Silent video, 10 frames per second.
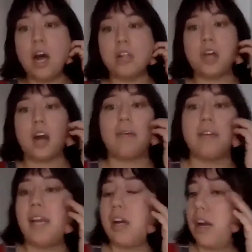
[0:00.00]
I'll talk
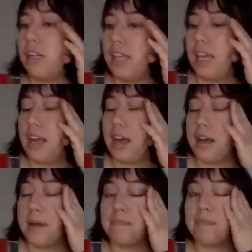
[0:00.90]
about that, Carly,
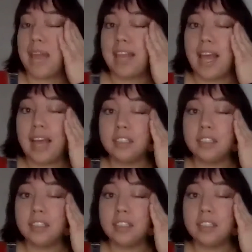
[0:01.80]
at the